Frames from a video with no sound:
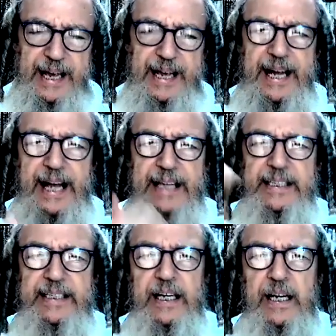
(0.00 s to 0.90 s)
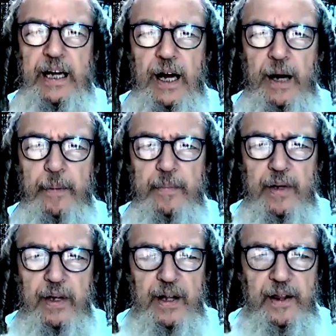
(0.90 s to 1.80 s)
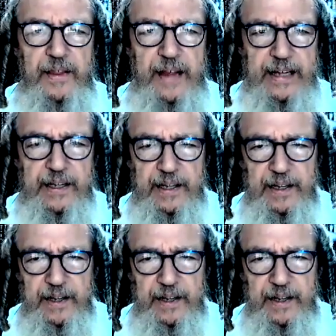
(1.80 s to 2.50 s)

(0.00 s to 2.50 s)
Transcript: it has to come that